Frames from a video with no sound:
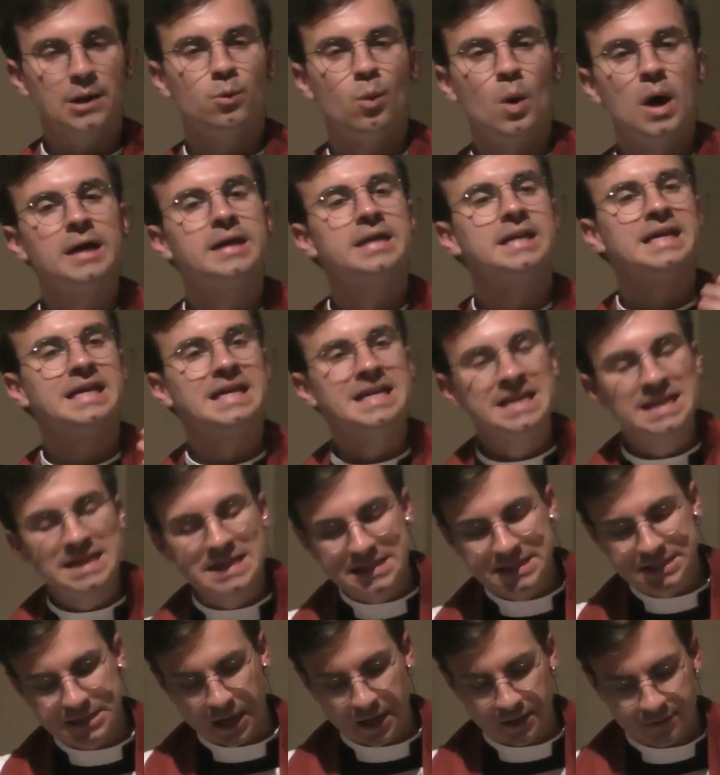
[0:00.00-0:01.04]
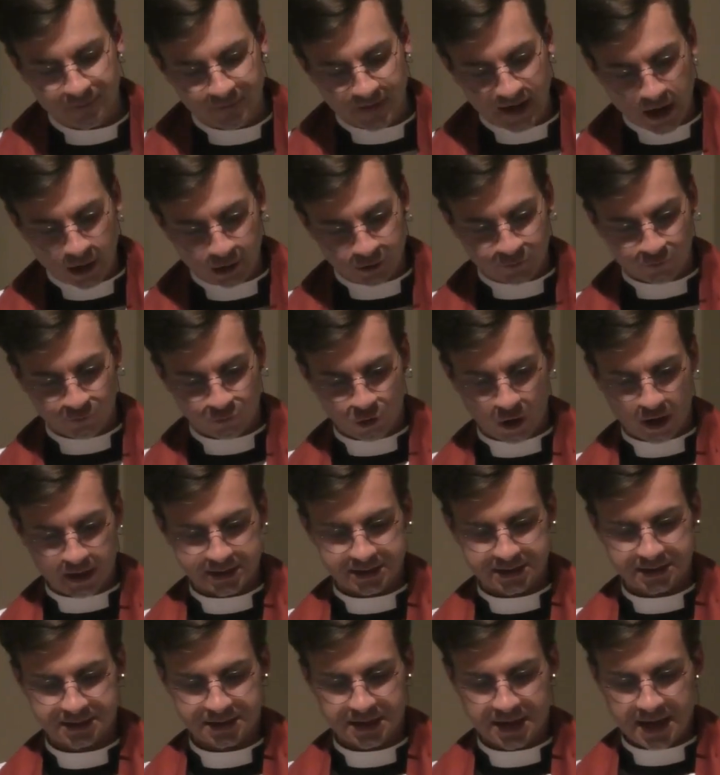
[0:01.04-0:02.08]
And what is unveiled for
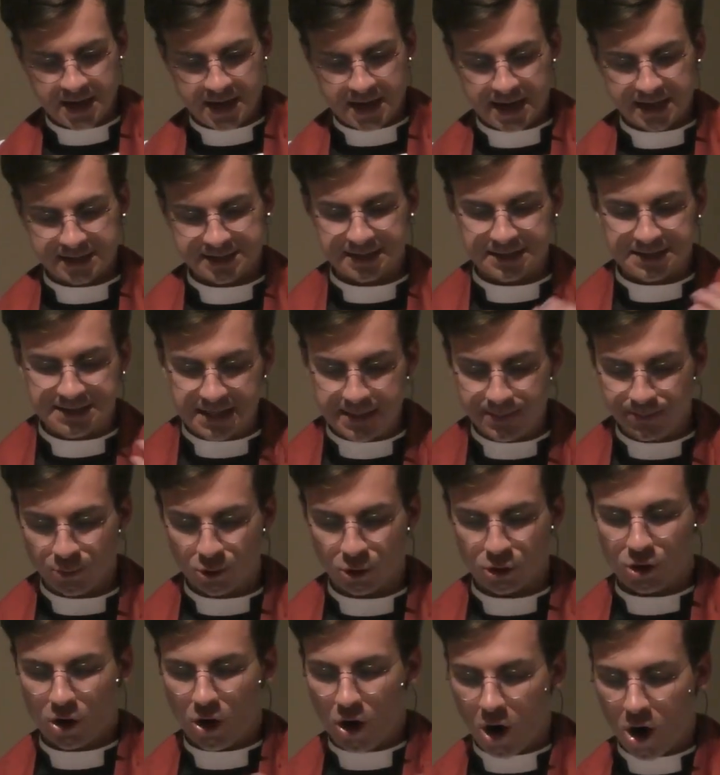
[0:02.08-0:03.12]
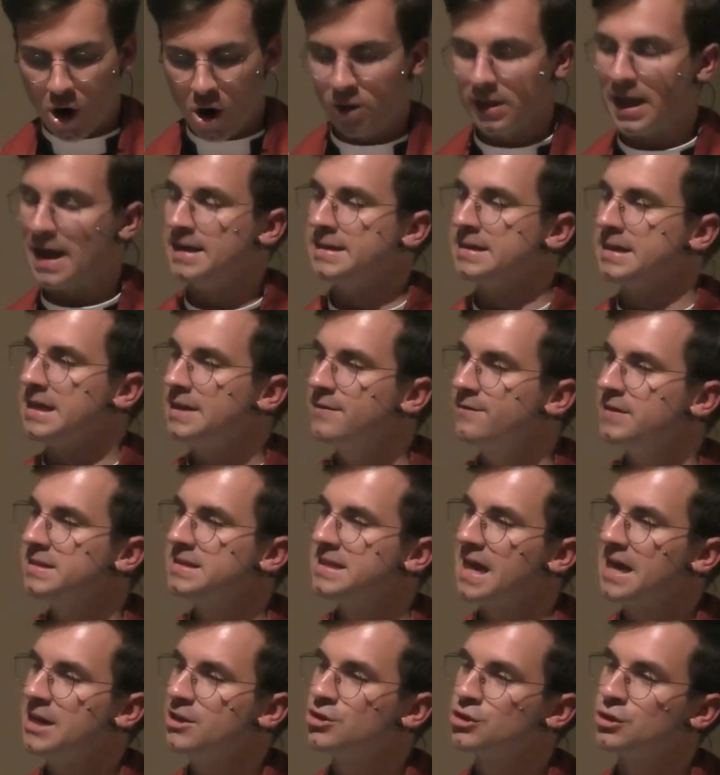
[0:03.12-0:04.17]
us is a deeper call and
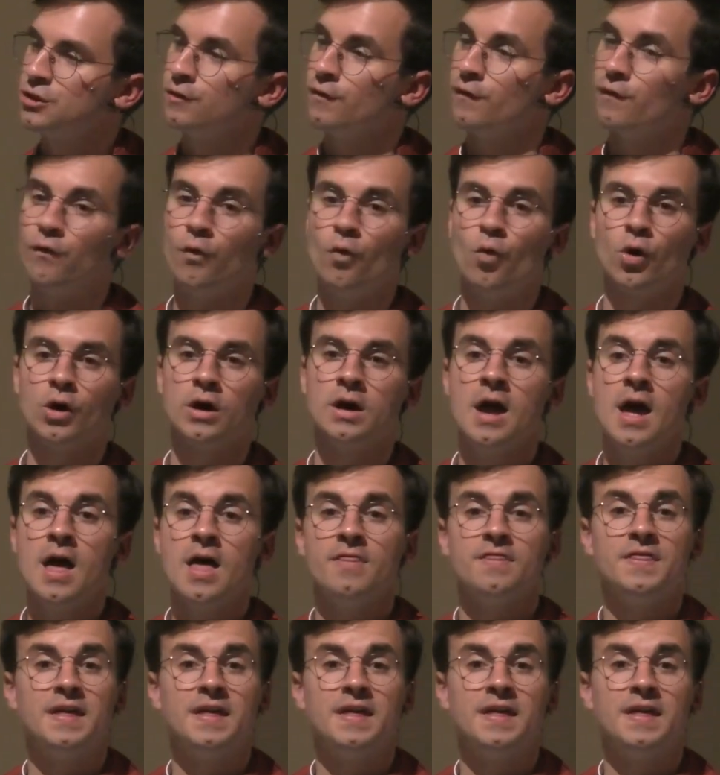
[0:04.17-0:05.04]
invitation for